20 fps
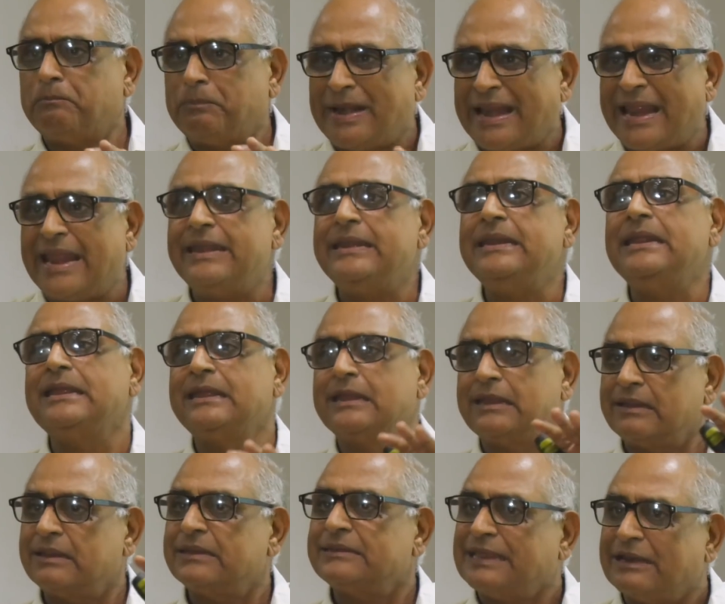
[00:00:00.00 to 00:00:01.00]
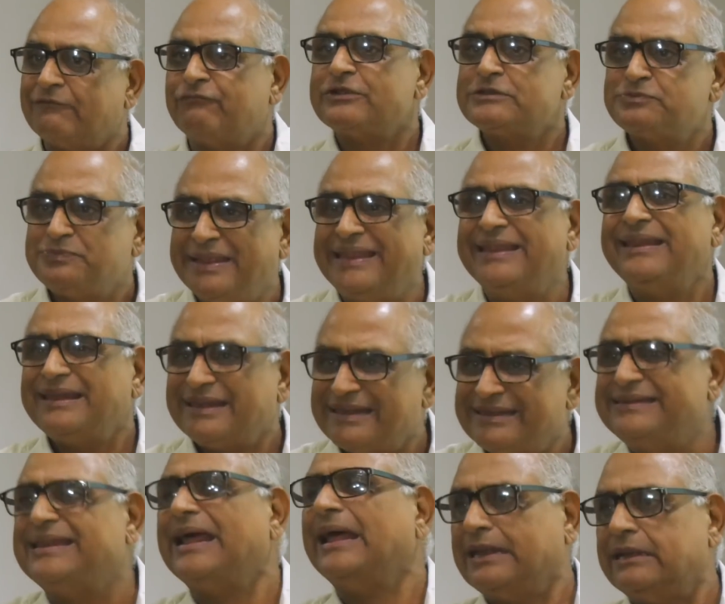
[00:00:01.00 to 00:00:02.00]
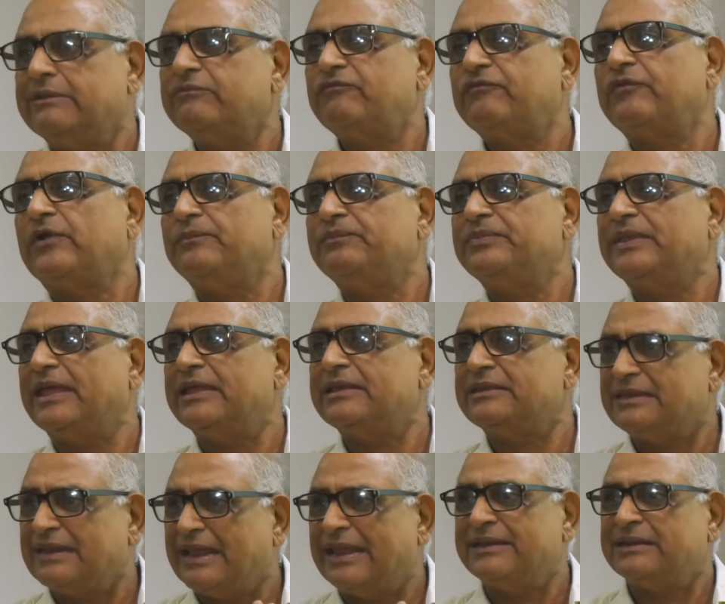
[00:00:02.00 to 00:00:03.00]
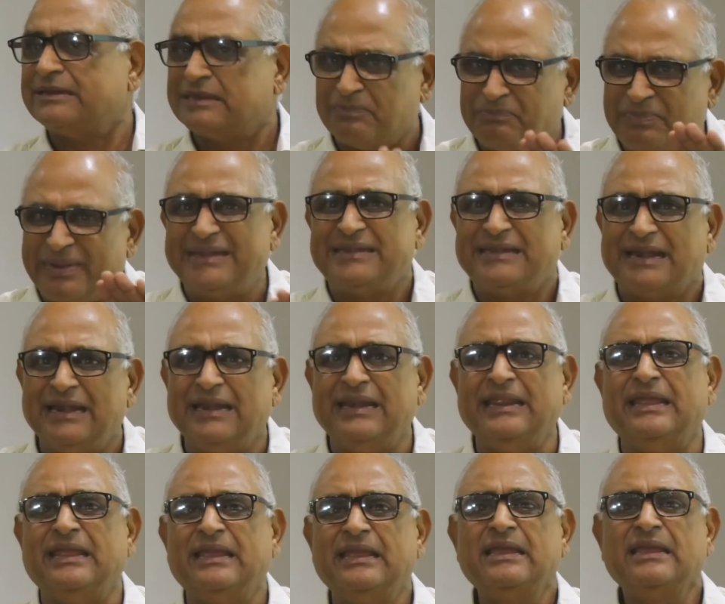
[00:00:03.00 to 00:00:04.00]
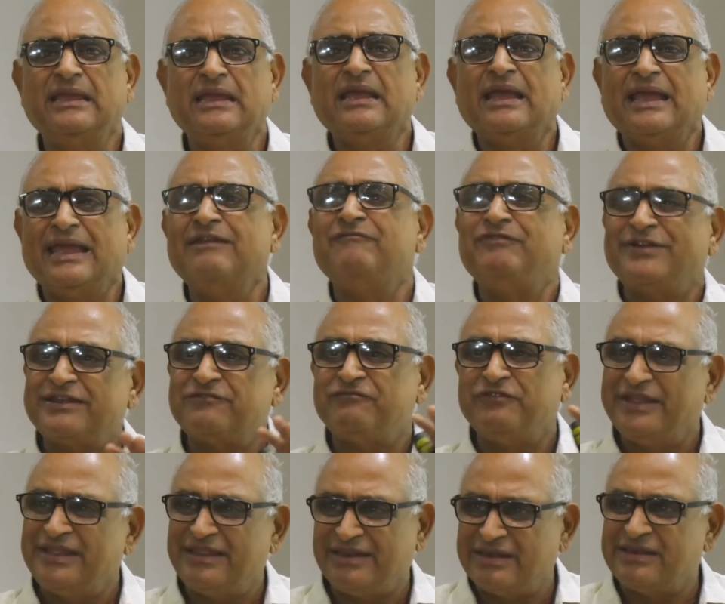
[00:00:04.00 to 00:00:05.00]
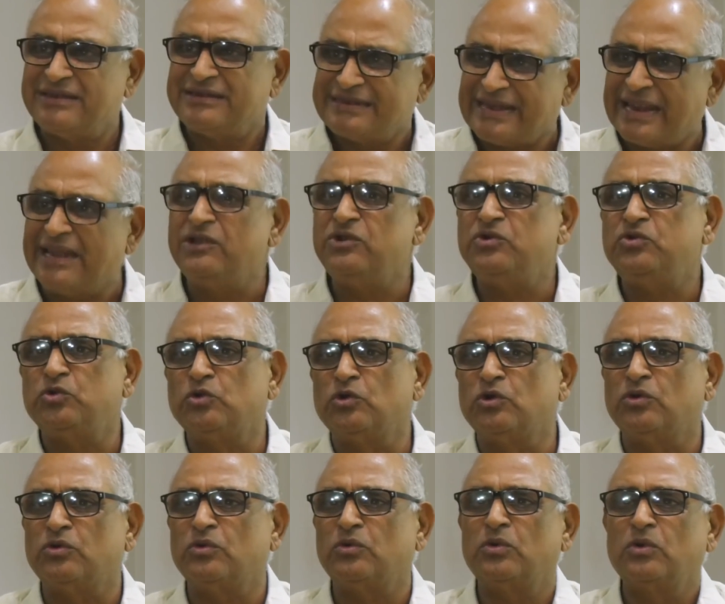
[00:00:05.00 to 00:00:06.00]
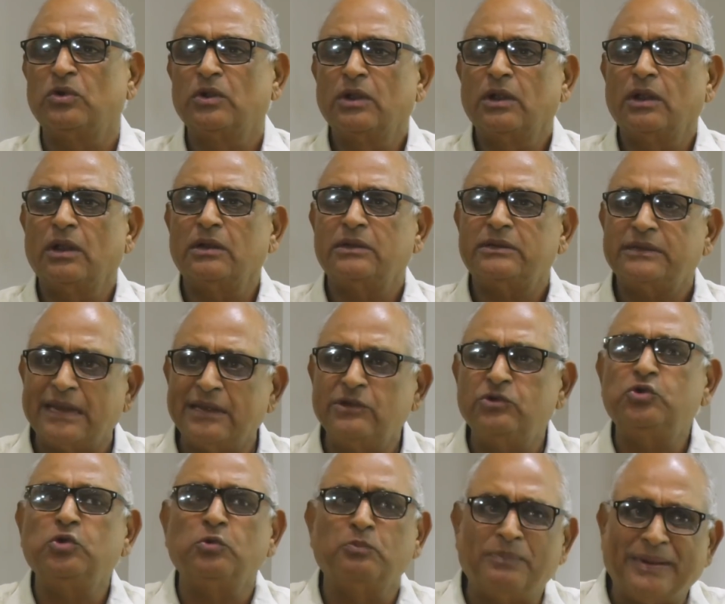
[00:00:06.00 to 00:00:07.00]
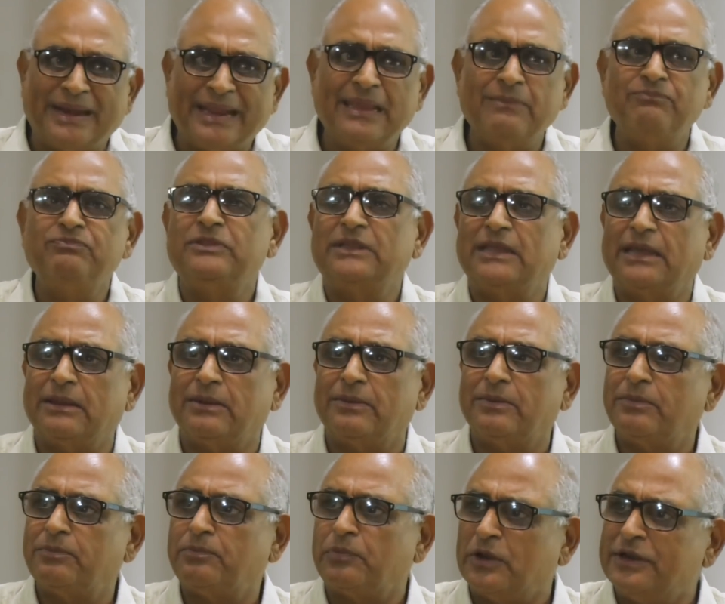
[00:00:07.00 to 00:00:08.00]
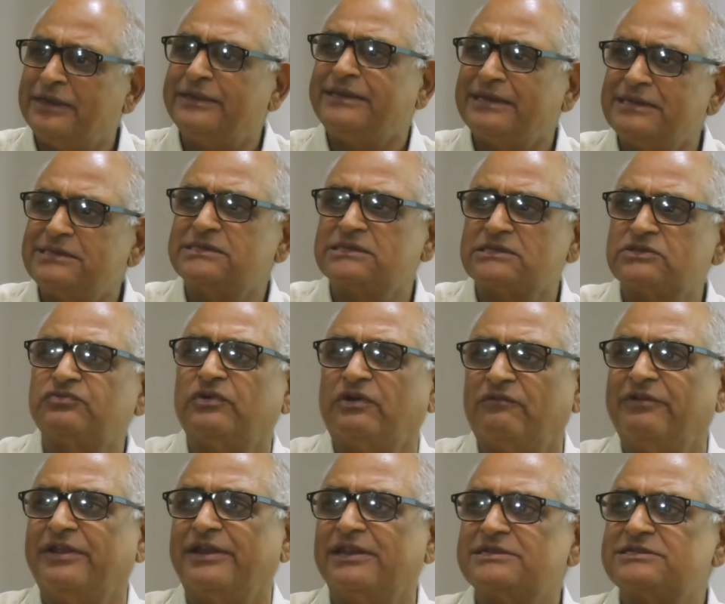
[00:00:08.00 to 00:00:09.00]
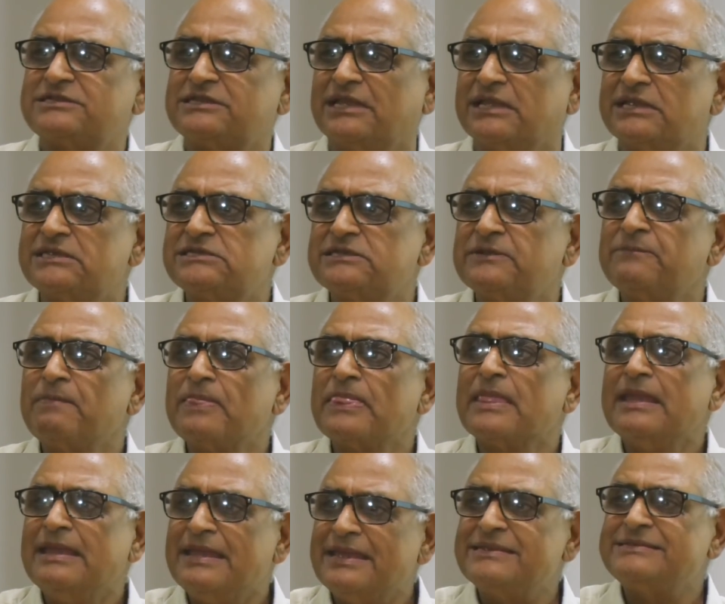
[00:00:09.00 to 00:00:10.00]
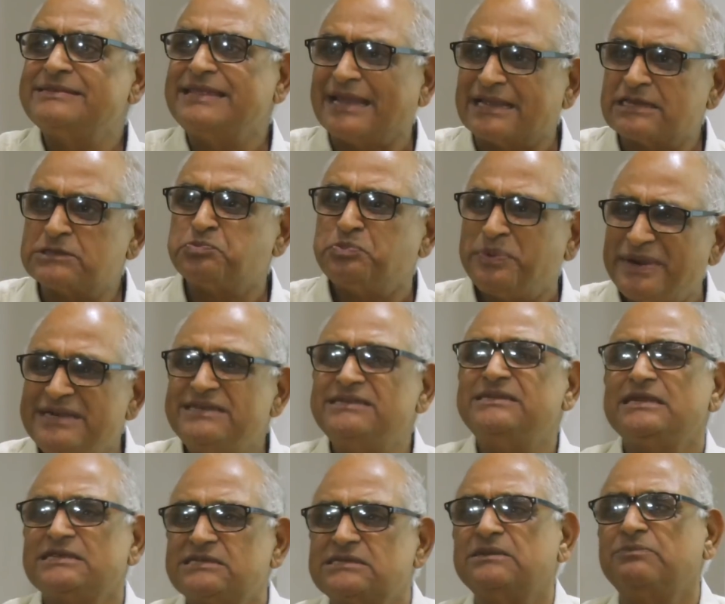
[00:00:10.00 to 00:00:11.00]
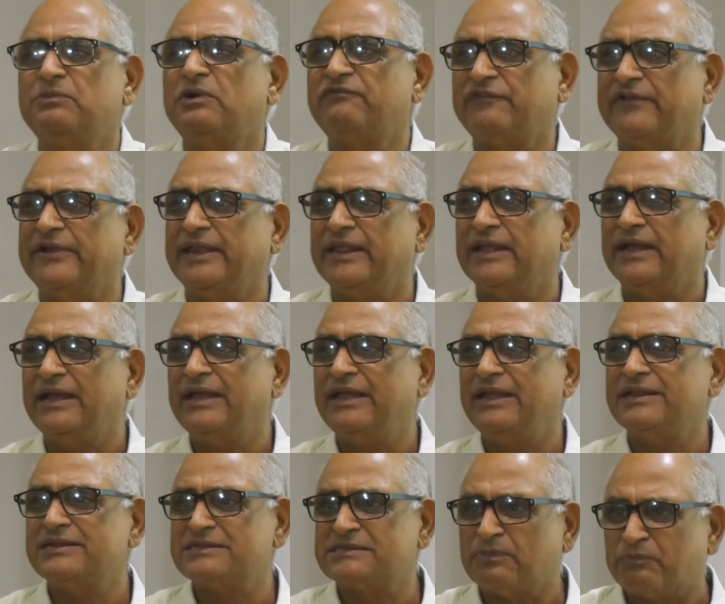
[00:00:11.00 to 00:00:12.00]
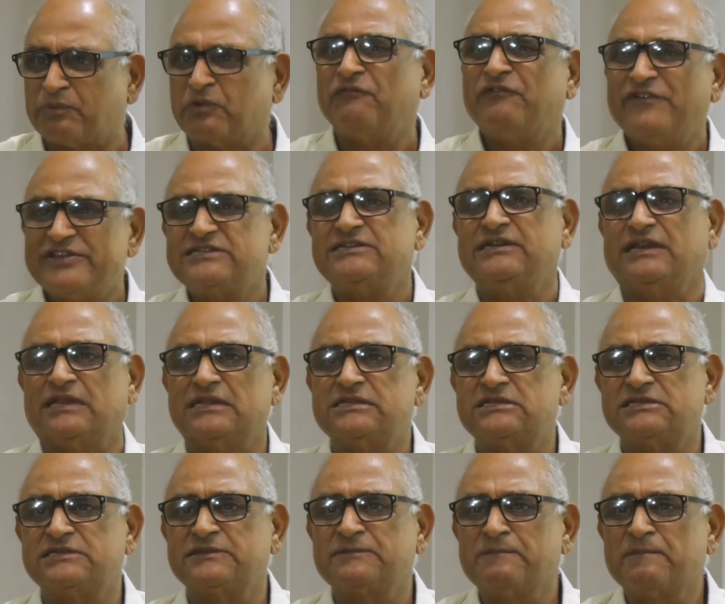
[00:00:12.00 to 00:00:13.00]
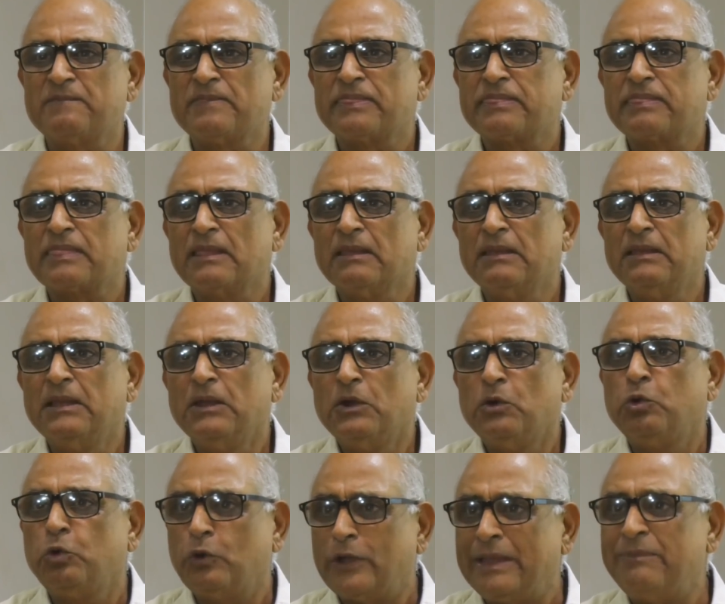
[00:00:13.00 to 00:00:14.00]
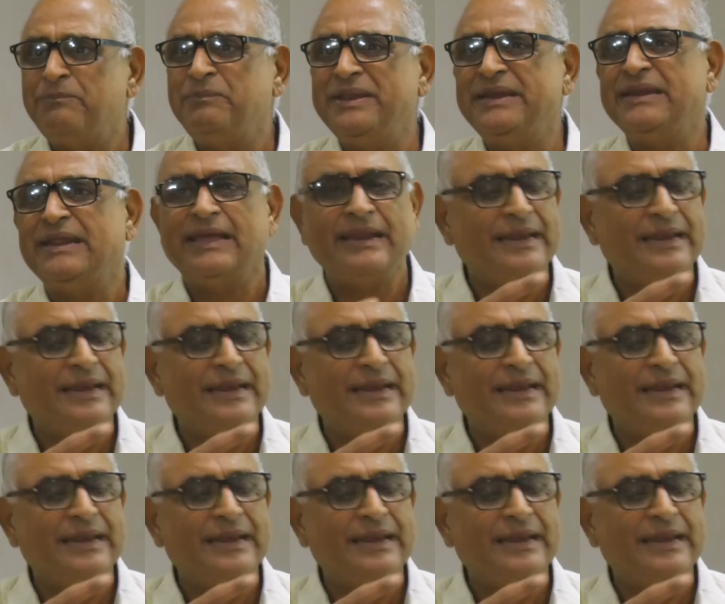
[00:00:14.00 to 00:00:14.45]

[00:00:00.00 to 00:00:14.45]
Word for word: planning that was being done from, and, and repeatedly, in fact, we tend to, tend to blame the politicians for various things. It's the expert system of India, it's the professionals who have been